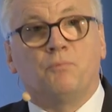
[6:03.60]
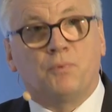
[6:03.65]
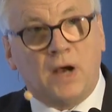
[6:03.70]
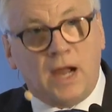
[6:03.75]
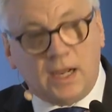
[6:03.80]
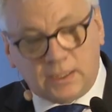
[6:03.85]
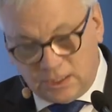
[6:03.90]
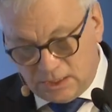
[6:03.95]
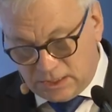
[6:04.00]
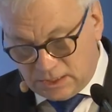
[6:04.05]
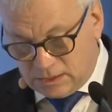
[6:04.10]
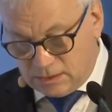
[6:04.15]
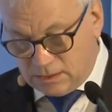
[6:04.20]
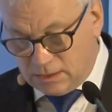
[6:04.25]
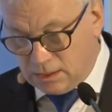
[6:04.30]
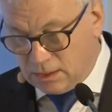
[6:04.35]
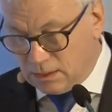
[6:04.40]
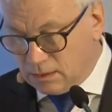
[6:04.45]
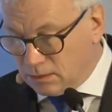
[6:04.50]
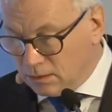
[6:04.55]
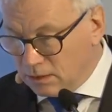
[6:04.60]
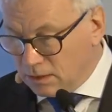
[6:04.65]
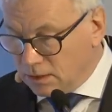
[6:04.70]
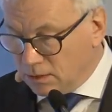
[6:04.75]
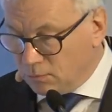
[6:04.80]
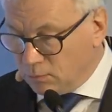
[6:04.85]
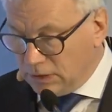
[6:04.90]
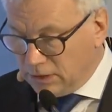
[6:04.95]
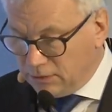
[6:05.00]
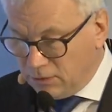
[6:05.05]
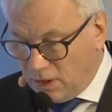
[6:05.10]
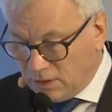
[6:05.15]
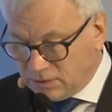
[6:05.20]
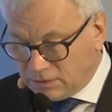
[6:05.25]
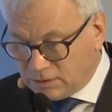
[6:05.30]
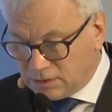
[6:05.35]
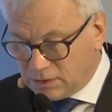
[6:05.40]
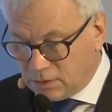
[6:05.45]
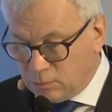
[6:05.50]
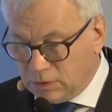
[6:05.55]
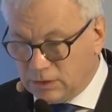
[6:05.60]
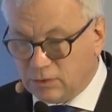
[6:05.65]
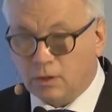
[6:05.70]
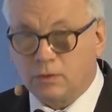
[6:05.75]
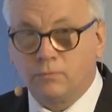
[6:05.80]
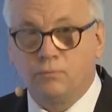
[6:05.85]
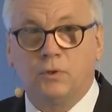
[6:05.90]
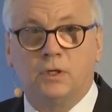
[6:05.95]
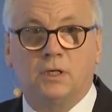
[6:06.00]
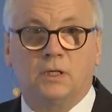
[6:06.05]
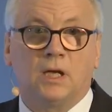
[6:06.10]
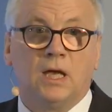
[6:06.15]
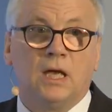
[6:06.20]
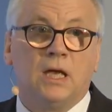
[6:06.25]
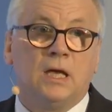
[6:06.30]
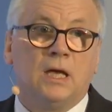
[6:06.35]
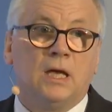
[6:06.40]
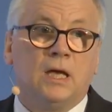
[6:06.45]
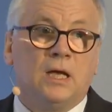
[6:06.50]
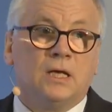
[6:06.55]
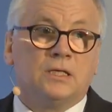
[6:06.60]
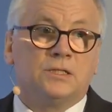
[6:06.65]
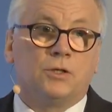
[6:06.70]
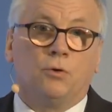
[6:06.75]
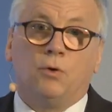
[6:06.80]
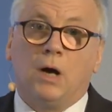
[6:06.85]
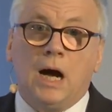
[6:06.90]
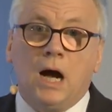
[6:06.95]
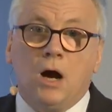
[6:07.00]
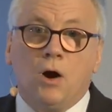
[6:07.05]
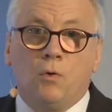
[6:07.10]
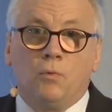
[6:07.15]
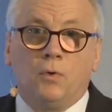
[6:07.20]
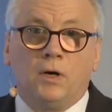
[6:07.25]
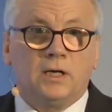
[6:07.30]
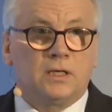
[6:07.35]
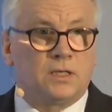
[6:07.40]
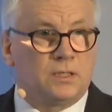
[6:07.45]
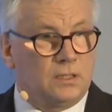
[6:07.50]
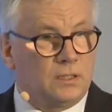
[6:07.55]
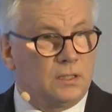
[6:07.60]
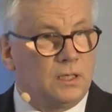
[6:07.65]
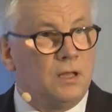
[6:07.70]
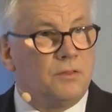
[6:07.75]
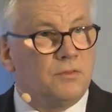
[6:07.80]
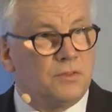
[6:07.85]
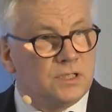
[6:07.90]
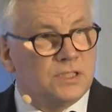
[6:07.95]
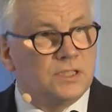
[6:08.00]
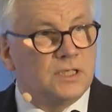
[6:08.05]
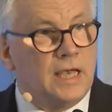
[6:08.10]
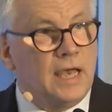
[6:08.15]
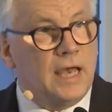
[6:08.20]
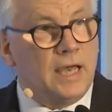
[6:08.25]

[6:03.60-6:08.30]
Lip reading: in practice will not work. So our work in this